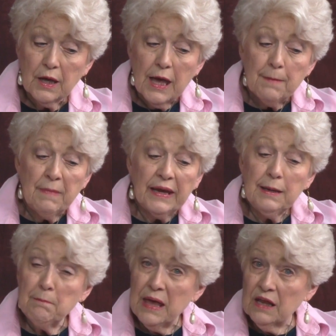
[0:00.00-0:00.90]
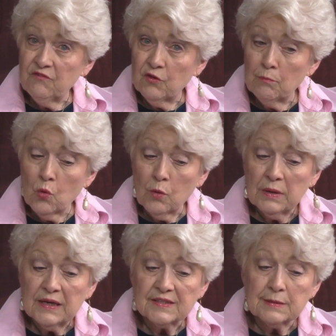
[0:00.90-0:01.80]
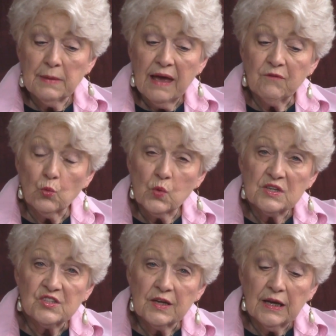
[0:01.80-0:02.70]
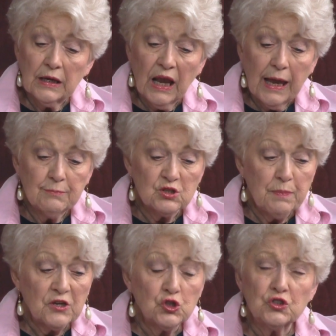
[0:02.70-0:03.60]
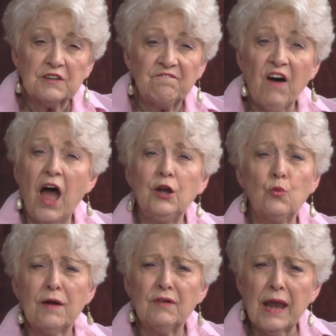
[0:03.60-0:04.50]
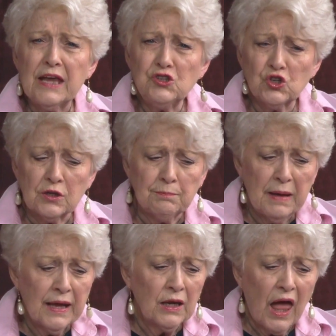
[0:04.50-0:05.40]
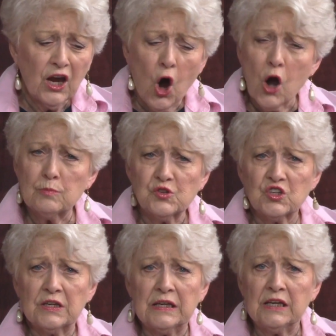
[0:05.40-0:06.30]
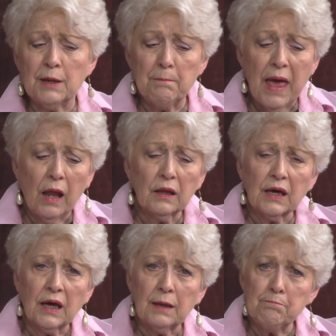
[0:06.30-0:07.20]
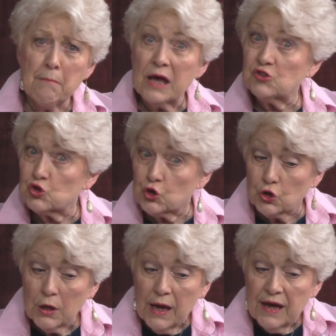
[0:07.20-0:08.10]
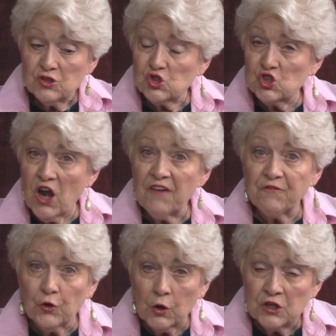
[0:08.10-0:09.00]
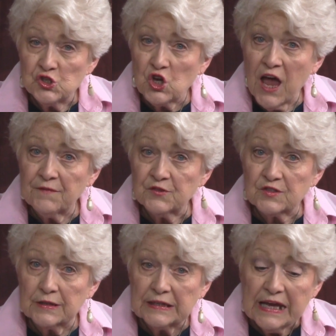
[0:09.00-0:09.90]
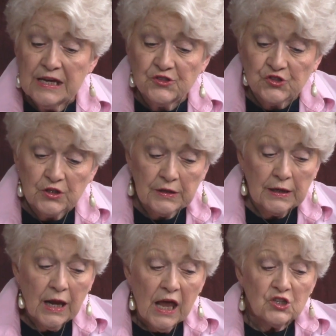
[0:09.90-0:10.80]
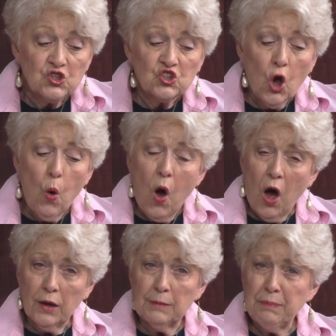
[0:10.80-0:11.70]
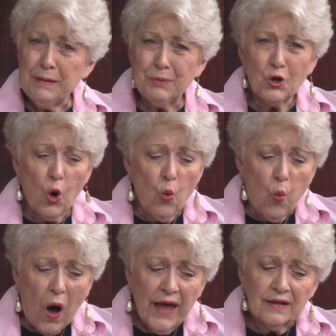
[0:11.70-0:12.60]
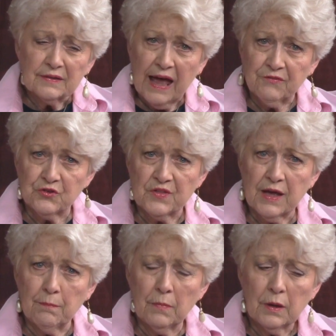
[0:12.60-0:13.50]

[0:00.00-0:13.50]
Many men from Mormonism have arisen and claimed special divine revelation. Men like Harmston and Nemelka and Musser and Snuffer and Jeffs and Kingston and so on. And people go wild after them.